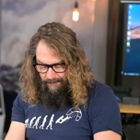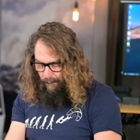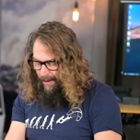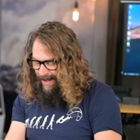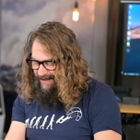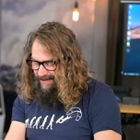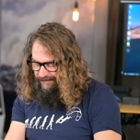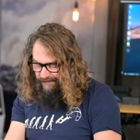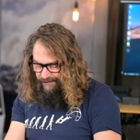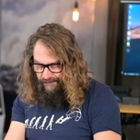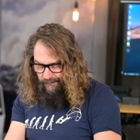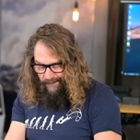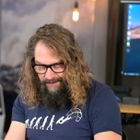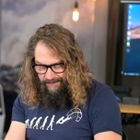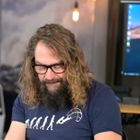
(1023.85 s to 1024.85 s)
What is your
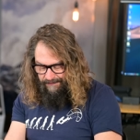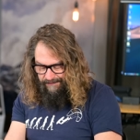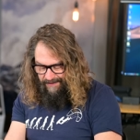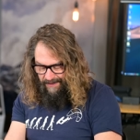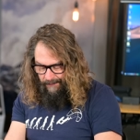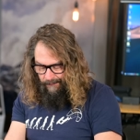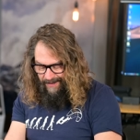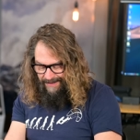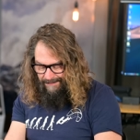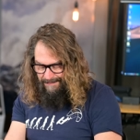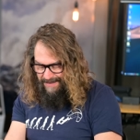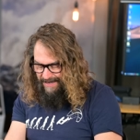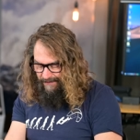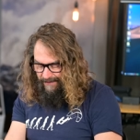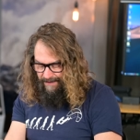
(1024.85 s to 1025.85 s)
choice for center weighted
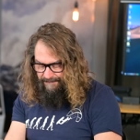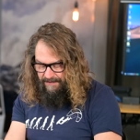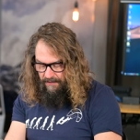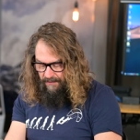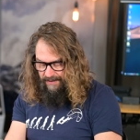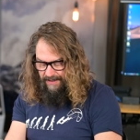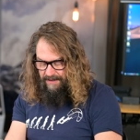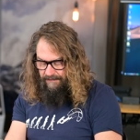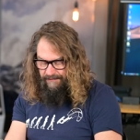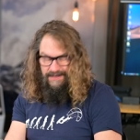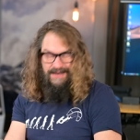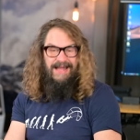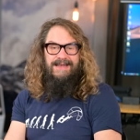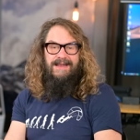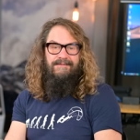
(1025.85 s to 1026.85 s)
metering if you're going to use
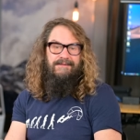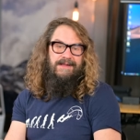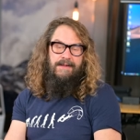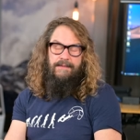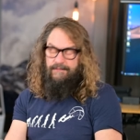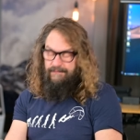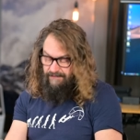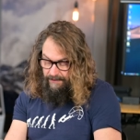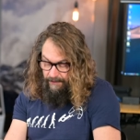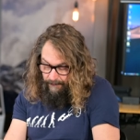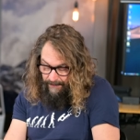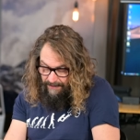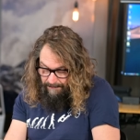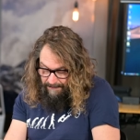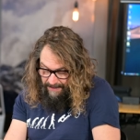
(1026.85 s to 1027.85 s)
it? I never use center
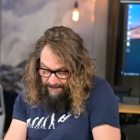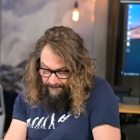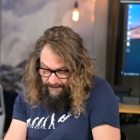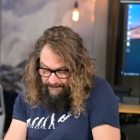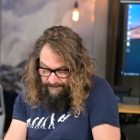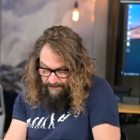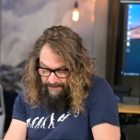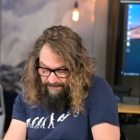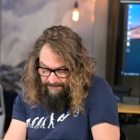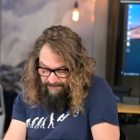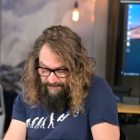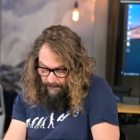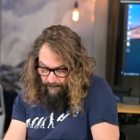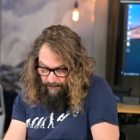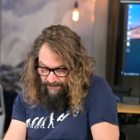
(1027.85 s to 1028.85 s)
weighted metering, so I
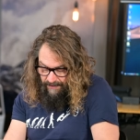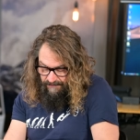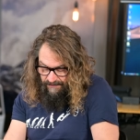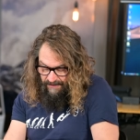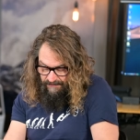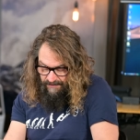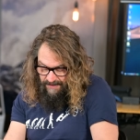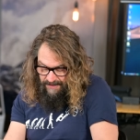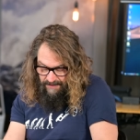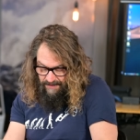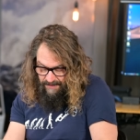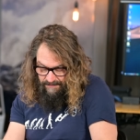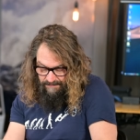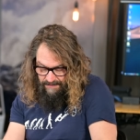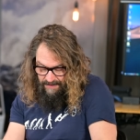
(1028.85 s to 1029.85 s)
don't really change it. You
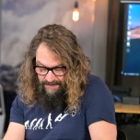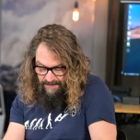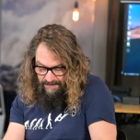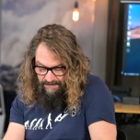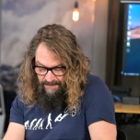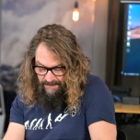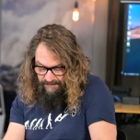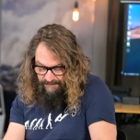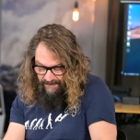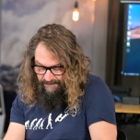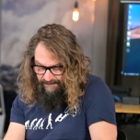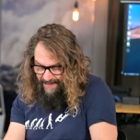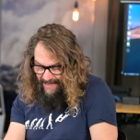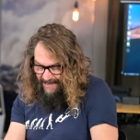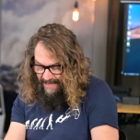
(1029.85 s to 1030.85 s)
can, you can
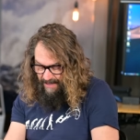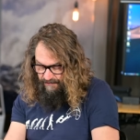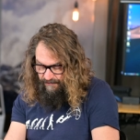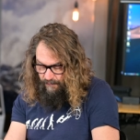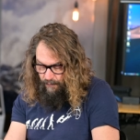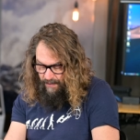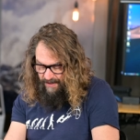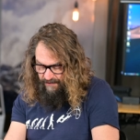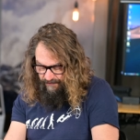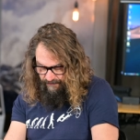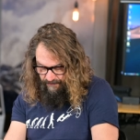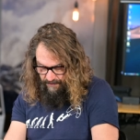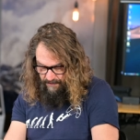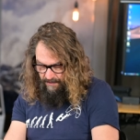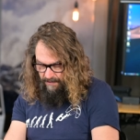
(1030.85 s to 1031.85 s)
adjust that as you wish.